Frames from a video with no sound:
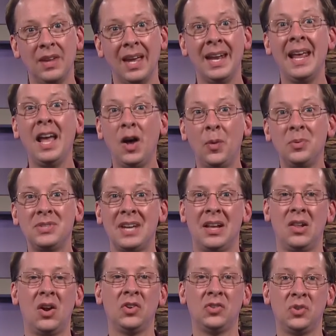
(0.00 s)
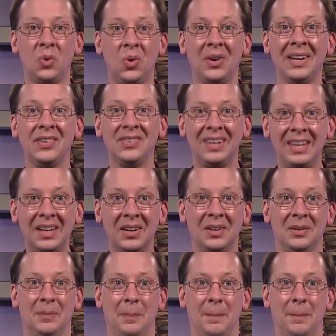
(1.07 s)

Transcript: and help tell our stories here.